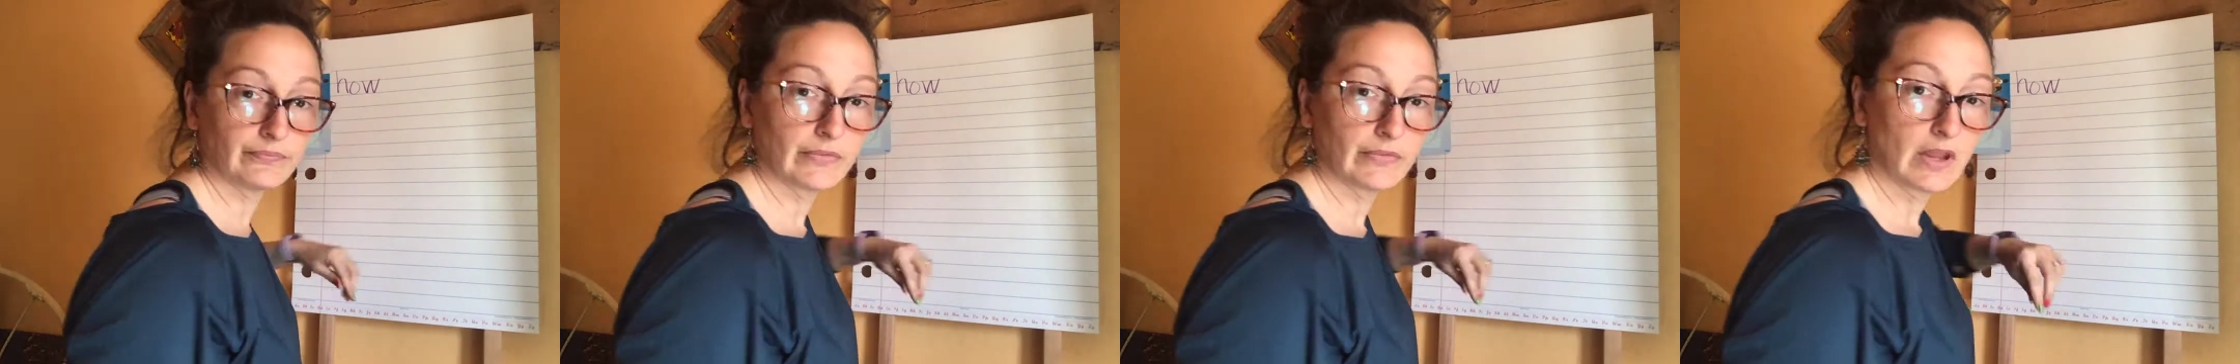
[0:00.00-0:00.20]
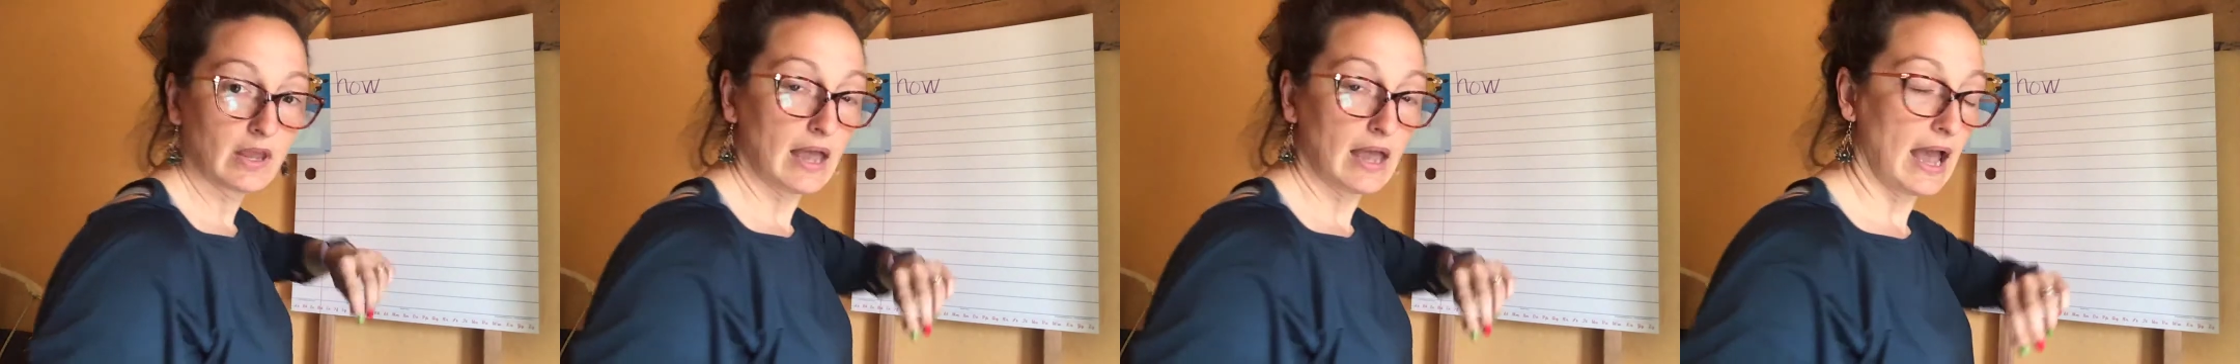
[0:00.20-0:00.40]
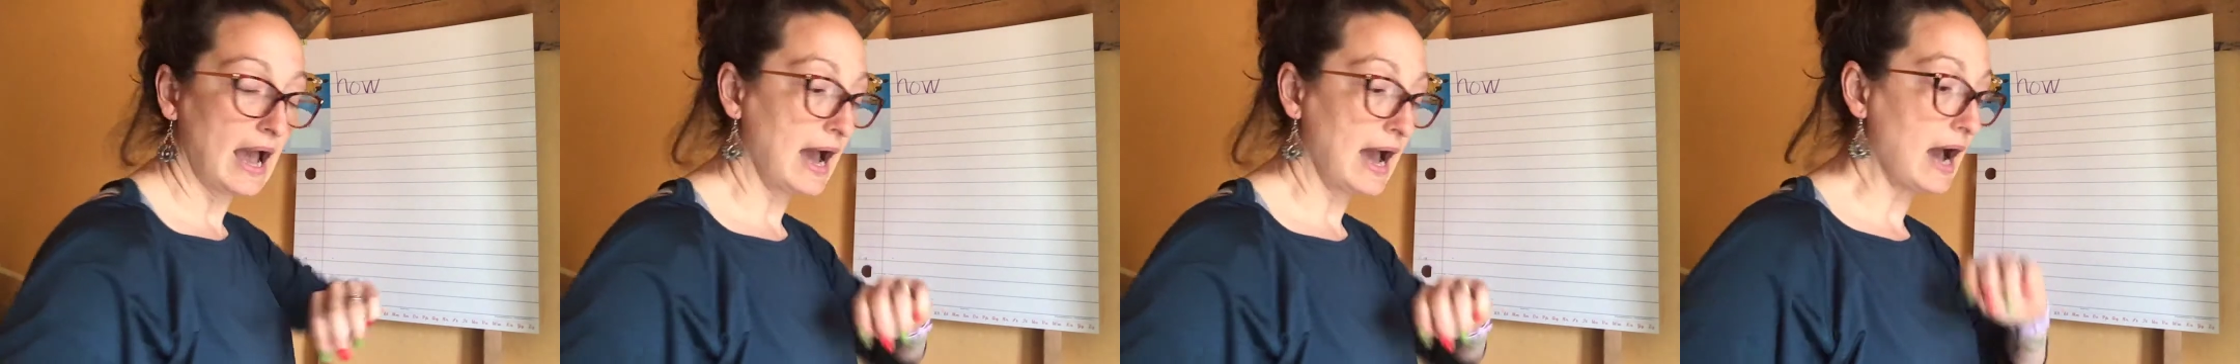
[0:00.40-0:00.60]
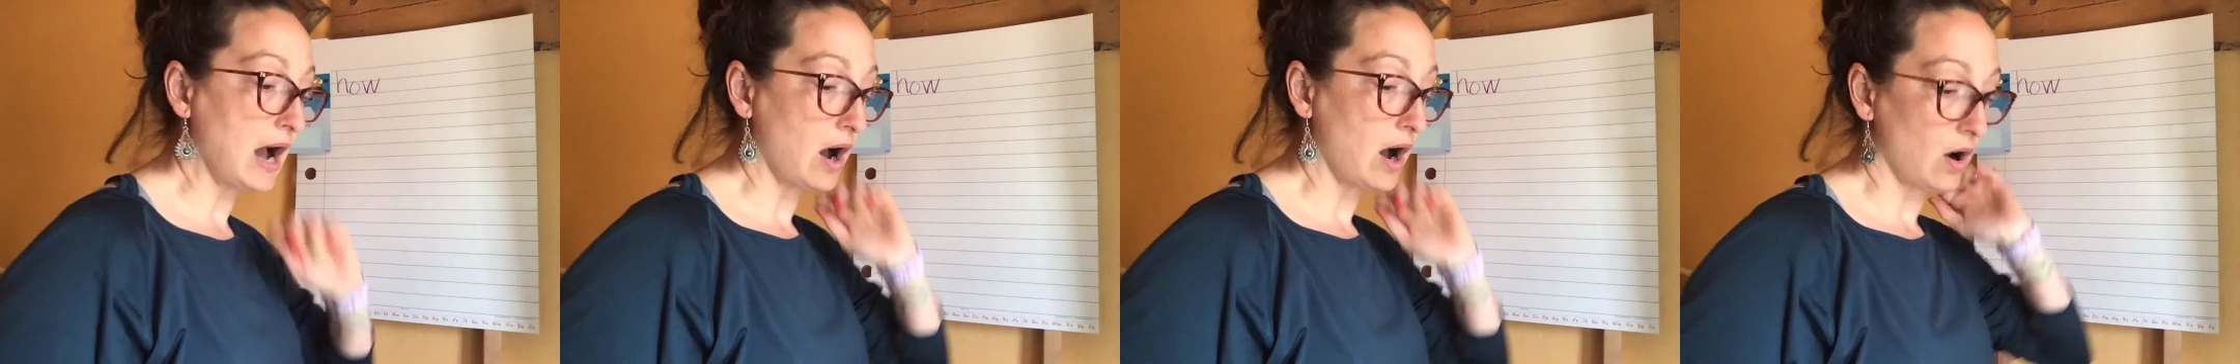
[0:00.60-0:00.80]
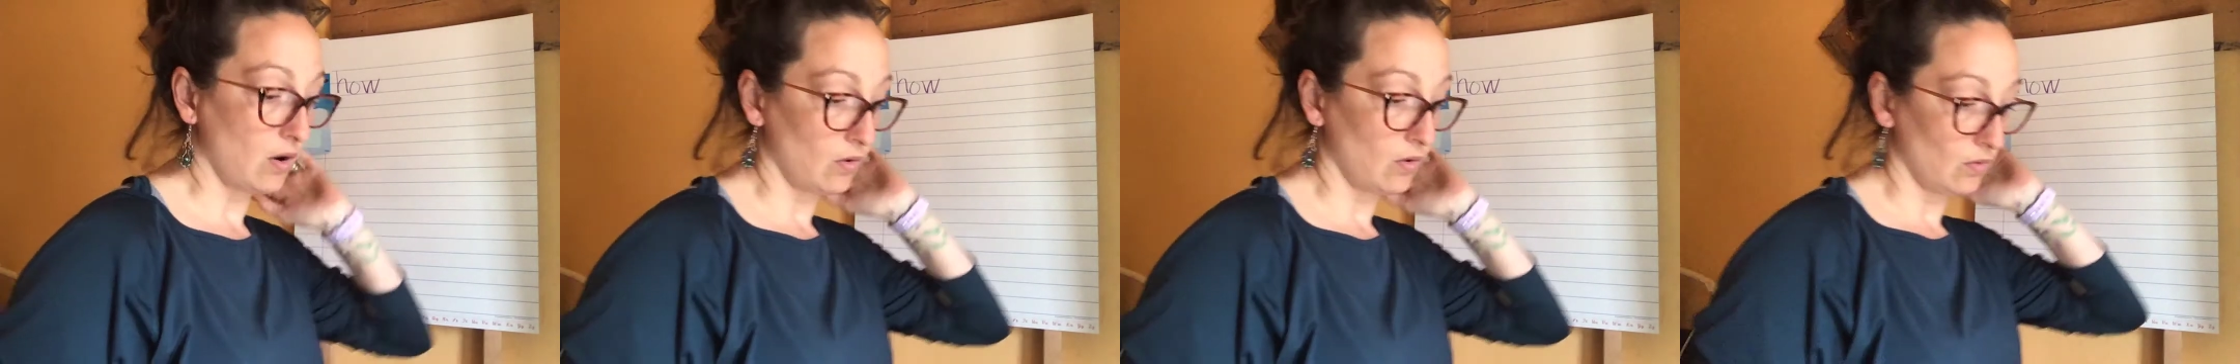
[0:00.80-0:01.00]

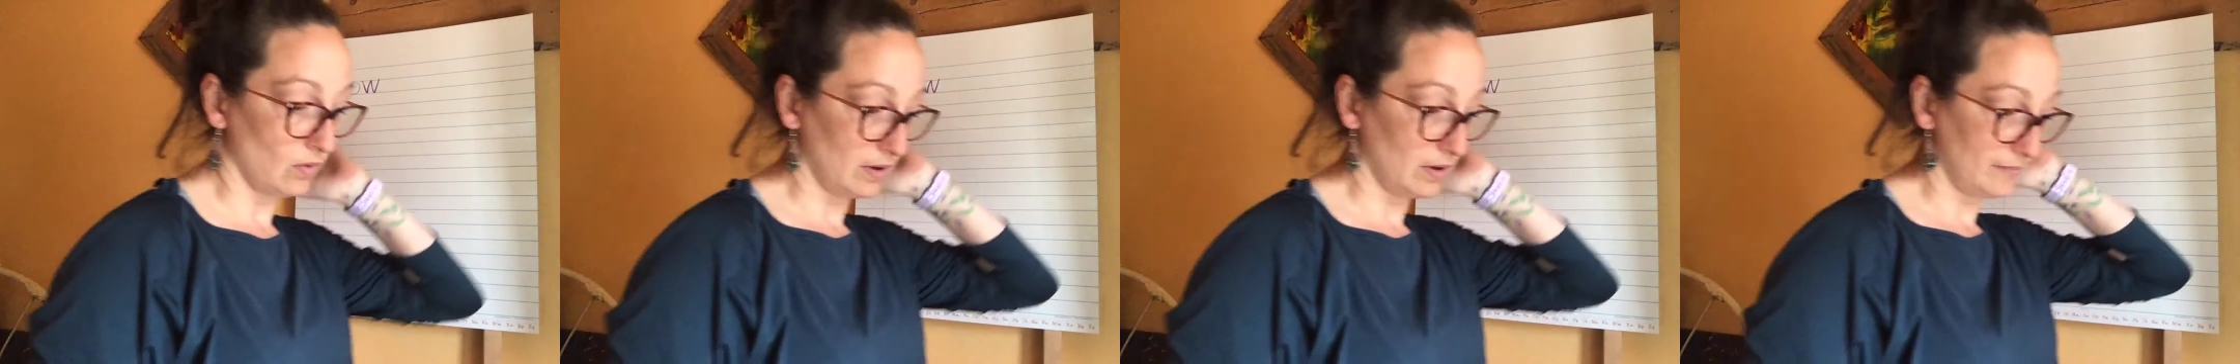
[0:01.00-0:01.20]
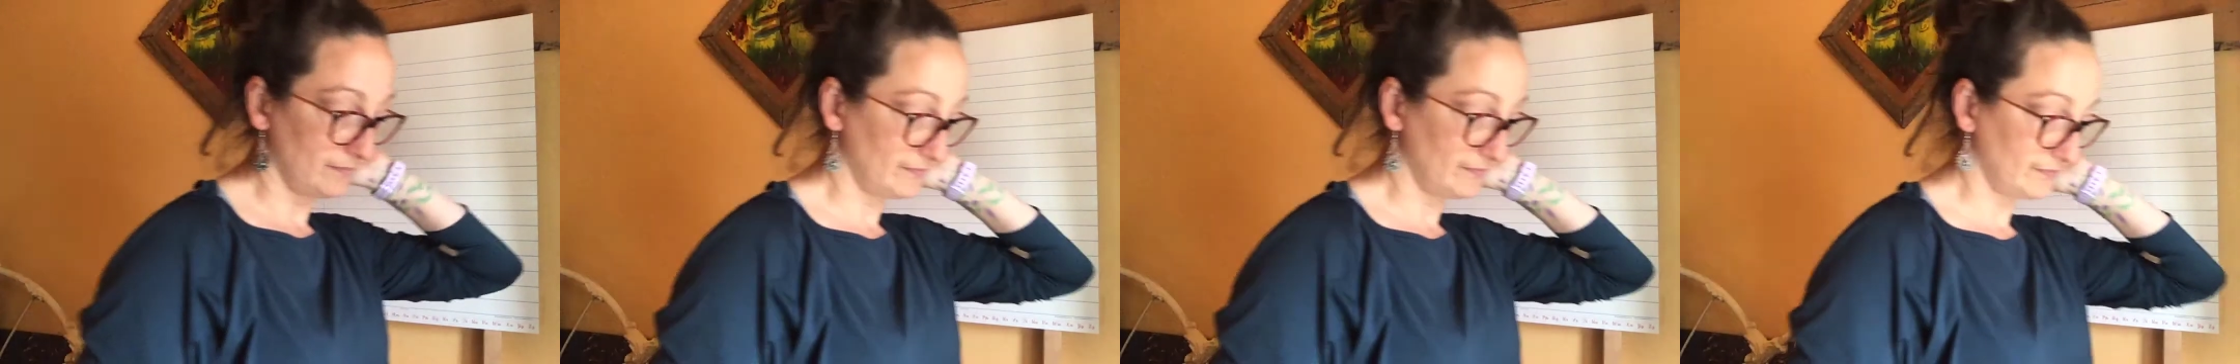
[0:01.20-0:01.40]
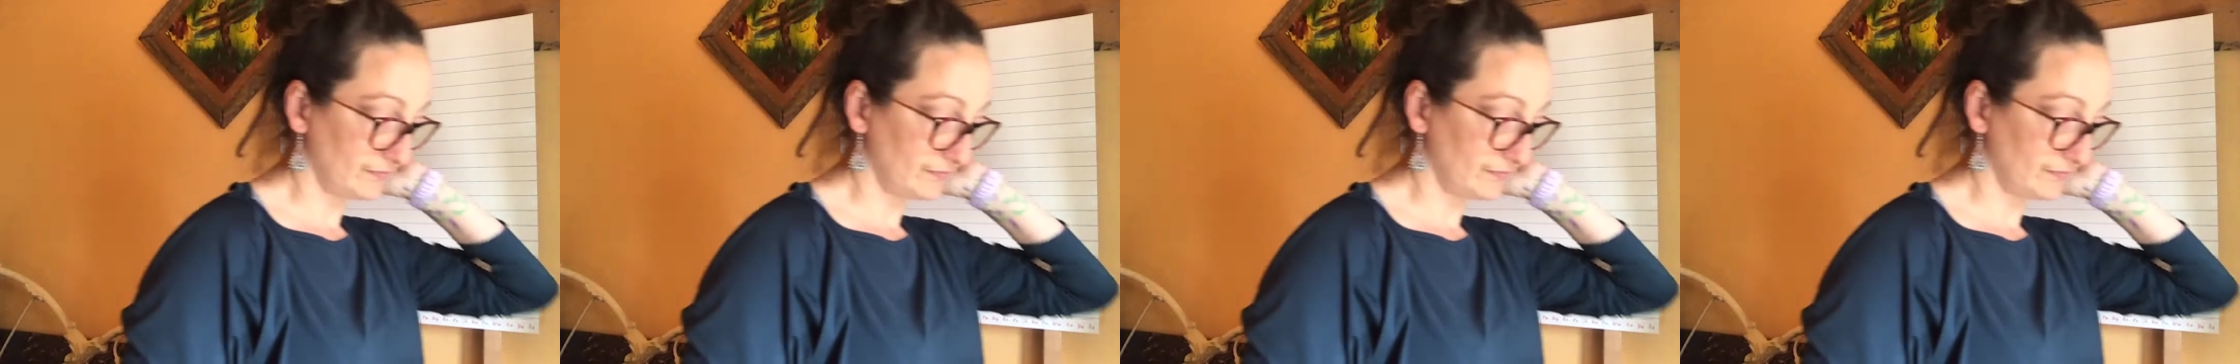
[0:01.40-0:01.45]
How.